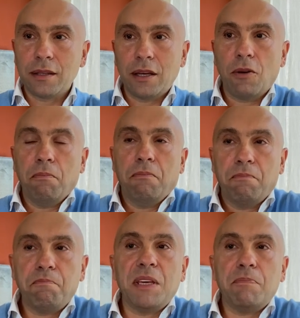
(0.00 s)
you know,
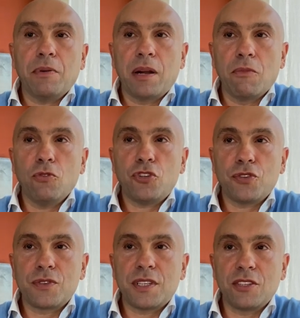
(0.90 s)
people
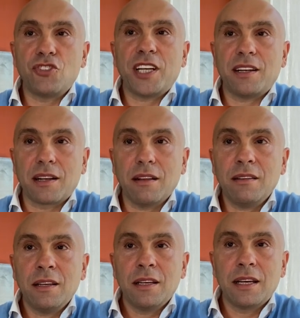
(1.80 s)
emotions in
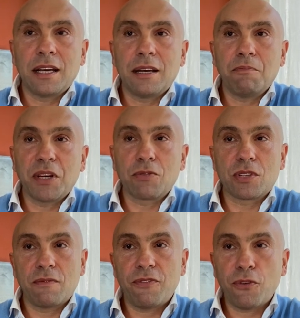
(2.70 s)
general,
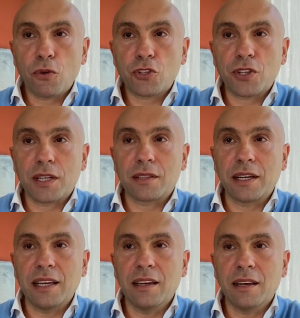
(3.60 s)
because
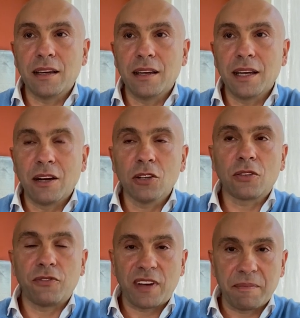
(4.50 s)
unfortunately, a
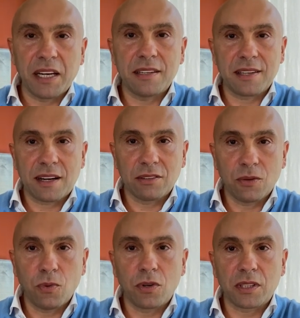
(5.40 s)
lot of families
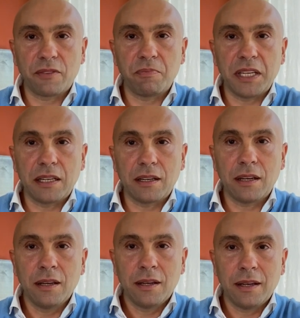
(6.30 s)
around the world have been
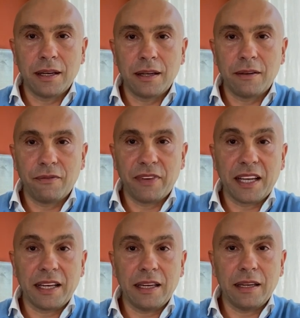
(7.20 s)
uh,
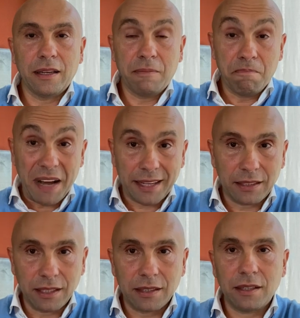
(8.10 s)
very
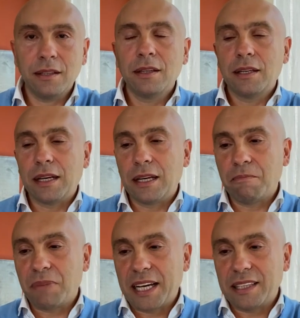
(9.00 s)
impacted
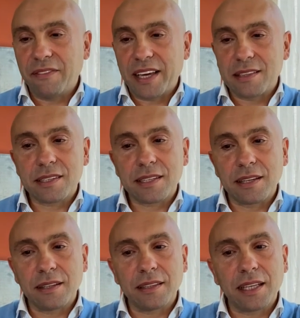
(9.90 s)
uh, by the
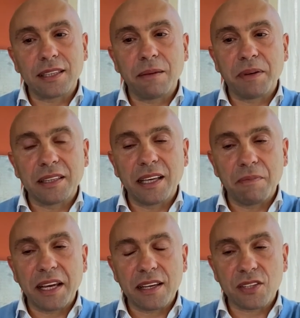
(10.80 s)
events uh, that the
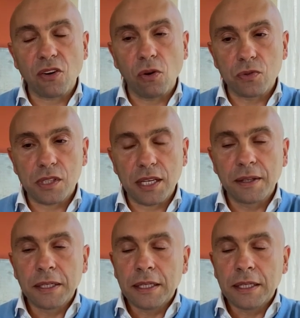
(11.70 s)
pandemic has caused.